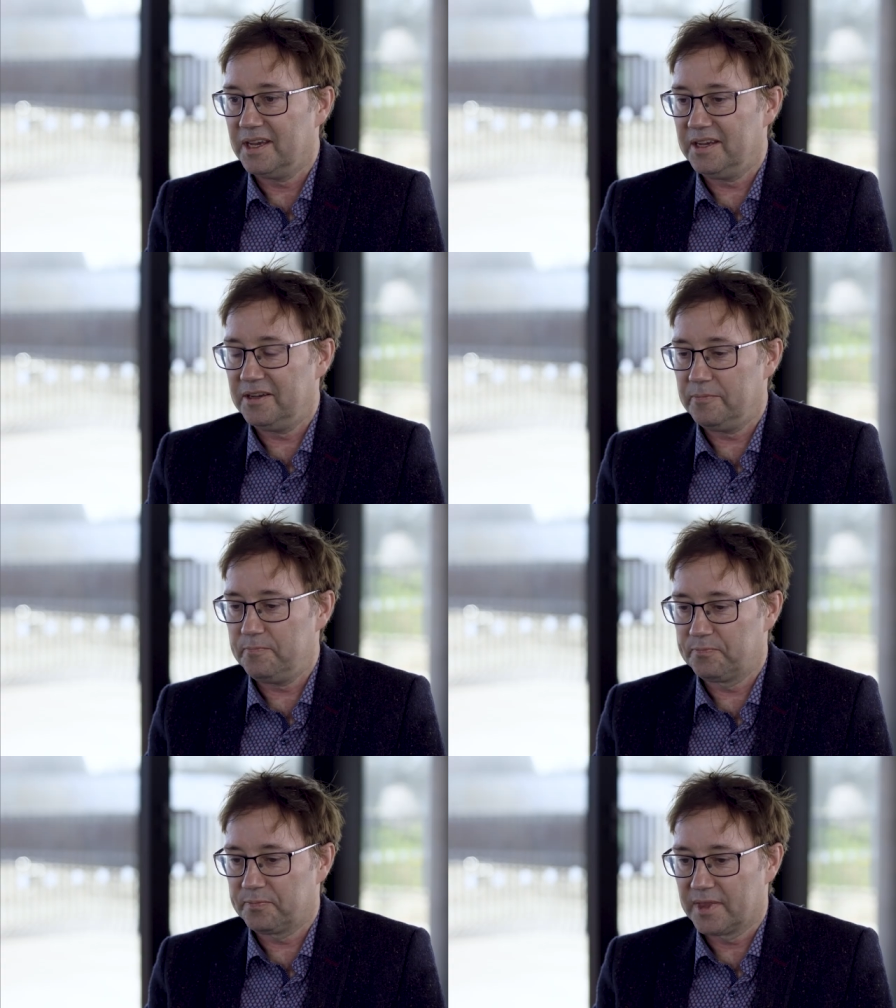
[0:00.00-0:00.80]
Well,
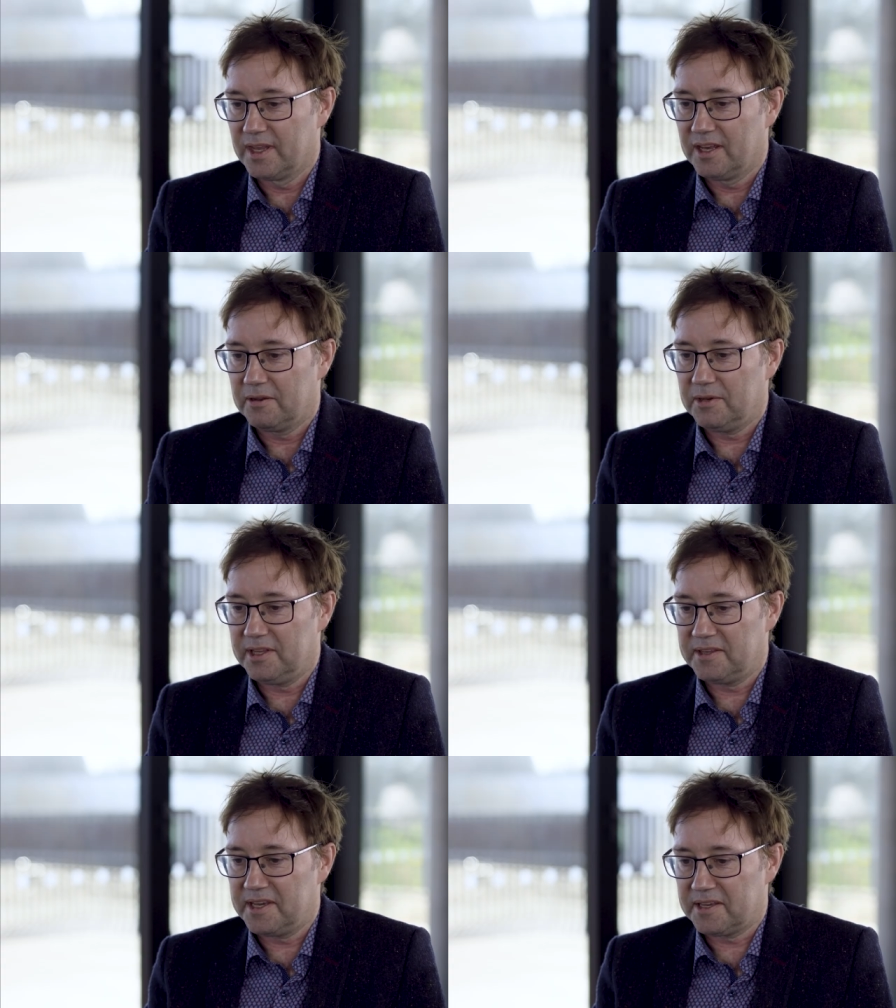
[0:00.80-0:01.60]

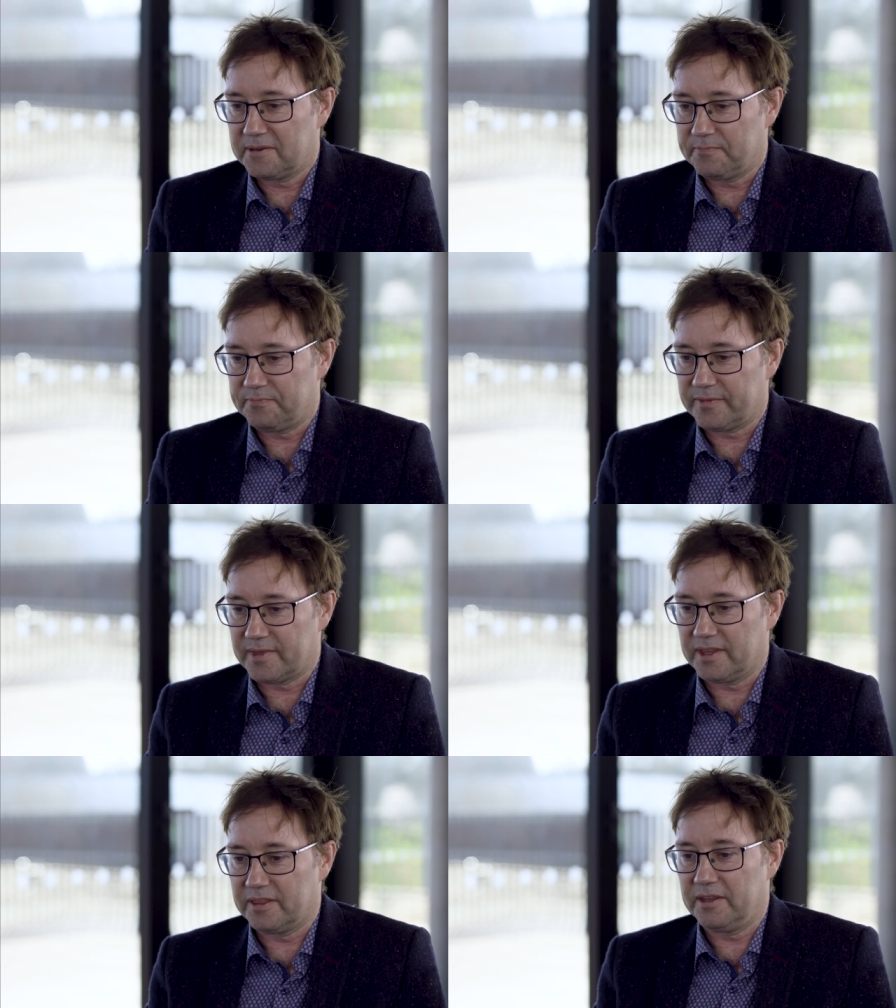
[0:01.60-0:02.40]
I think
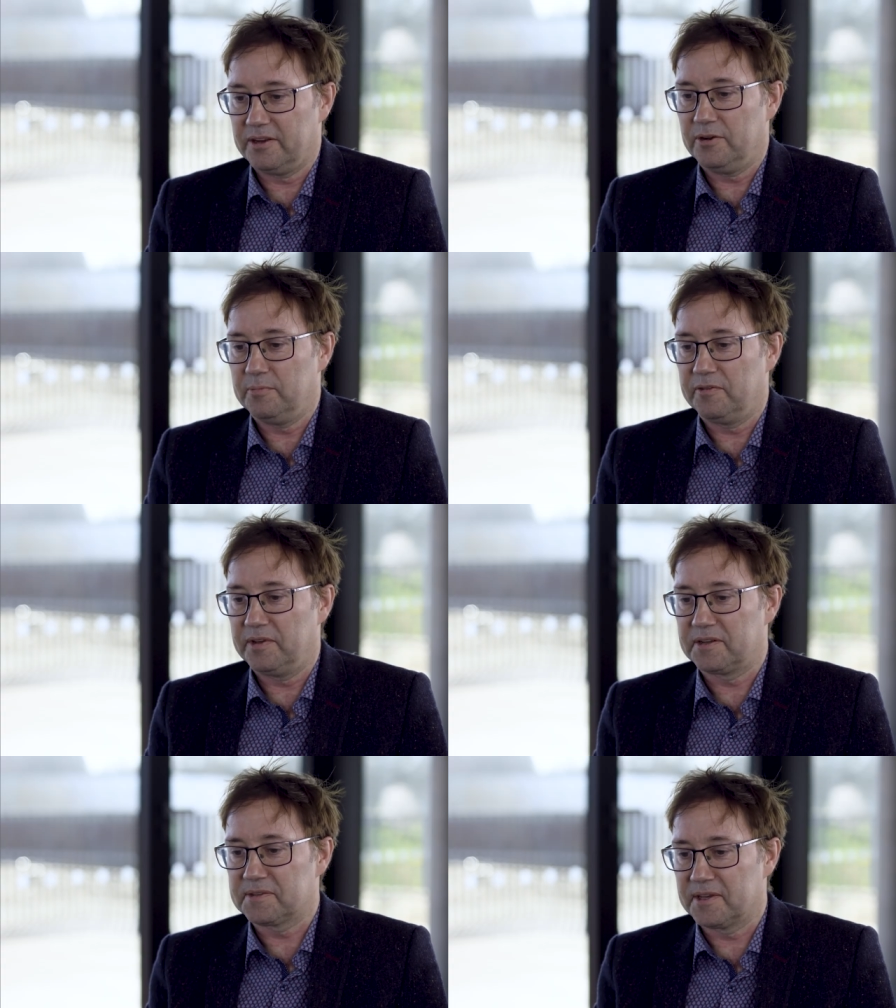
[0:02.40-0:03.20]
there are a number of
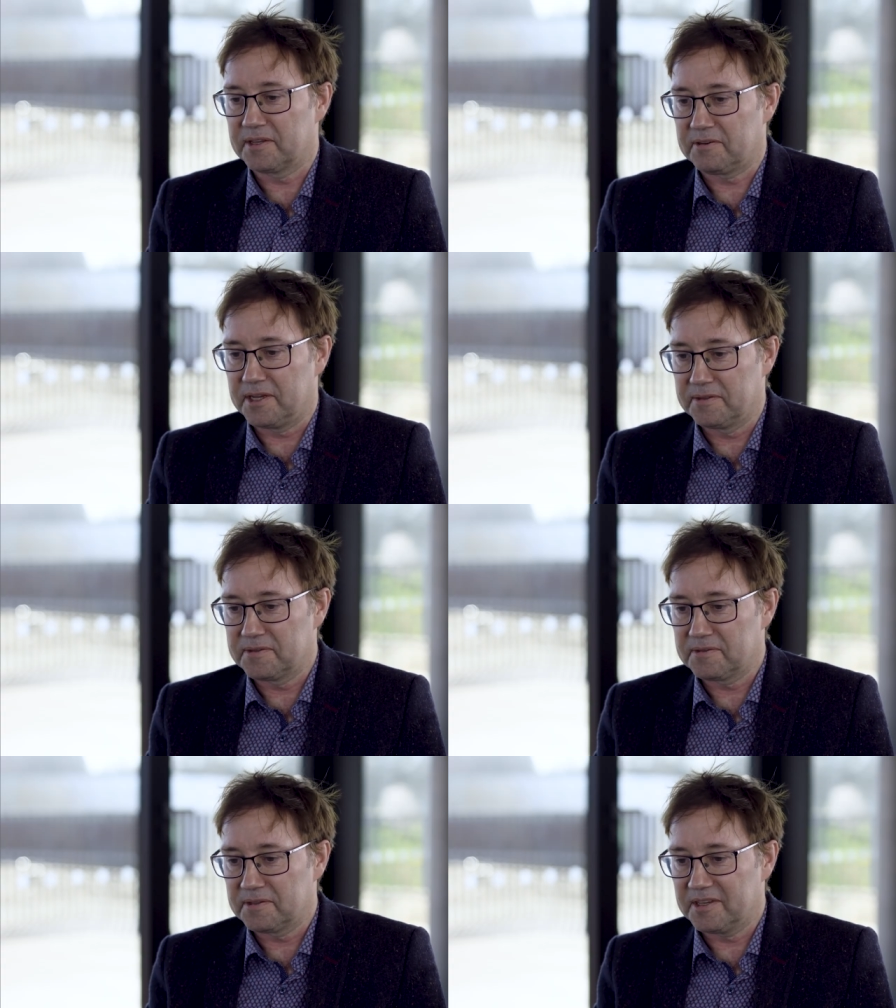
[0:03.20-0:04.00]
interesting
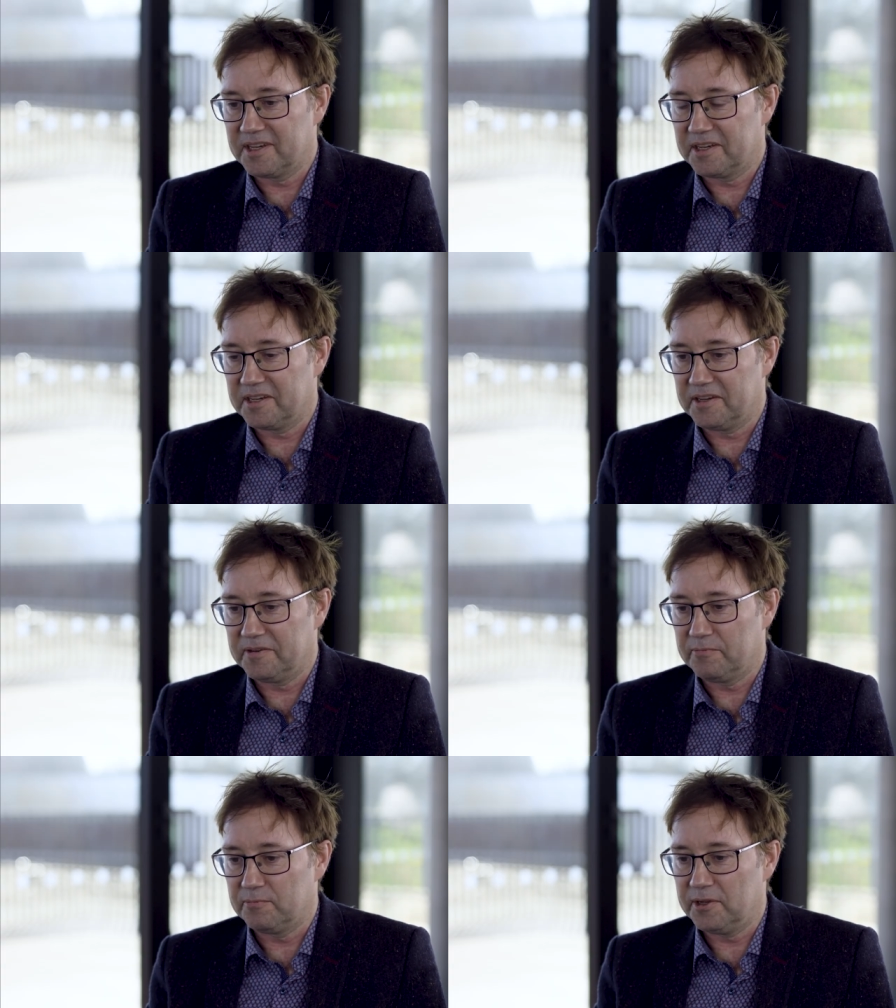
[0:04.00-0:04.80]
trends.
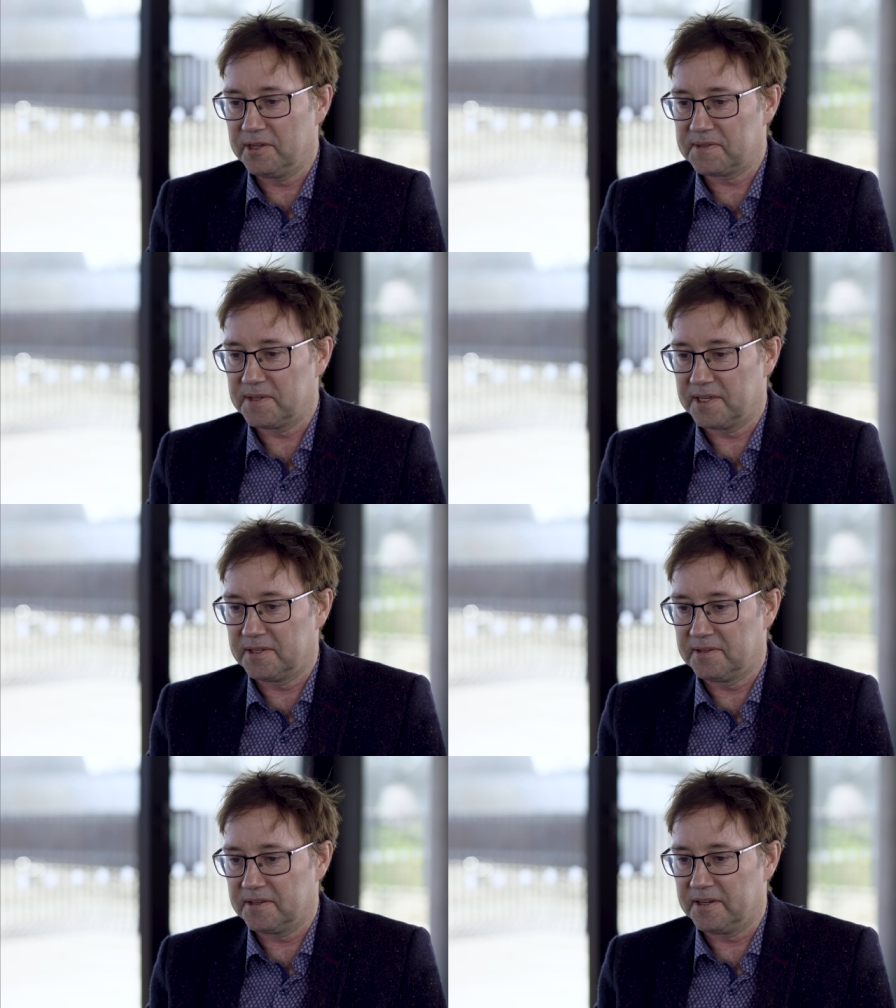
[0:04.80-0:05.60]
One is
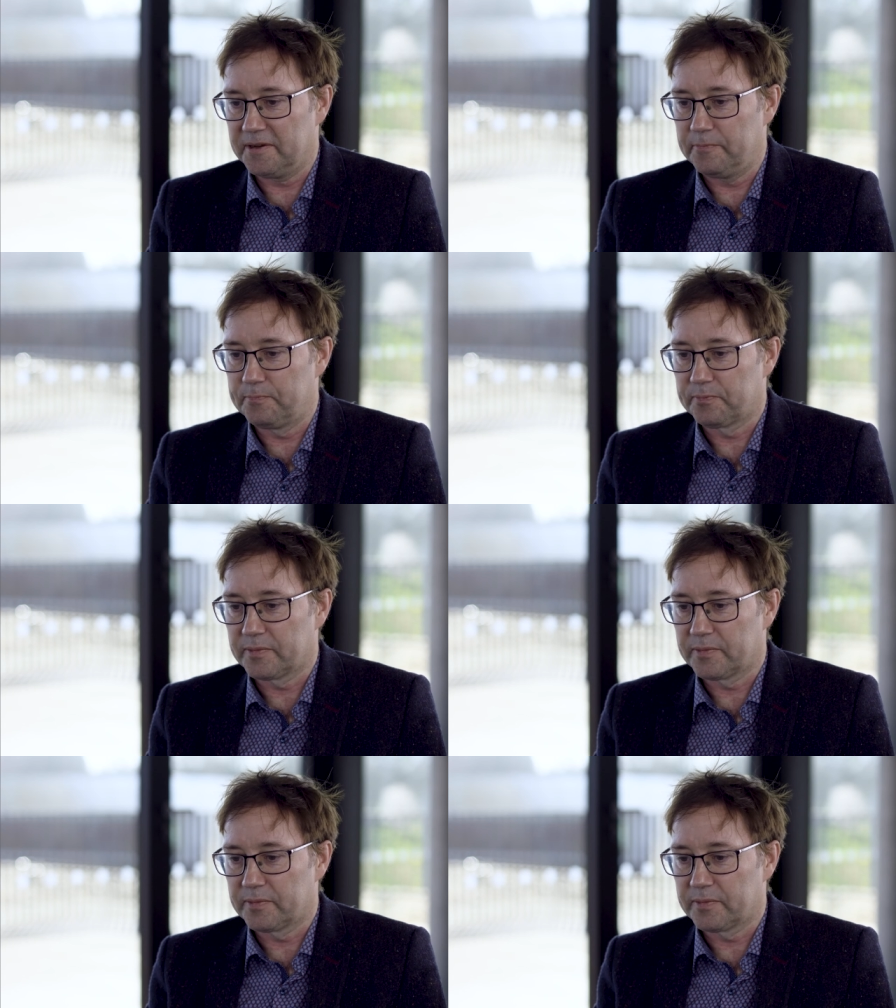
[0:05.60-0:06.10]
that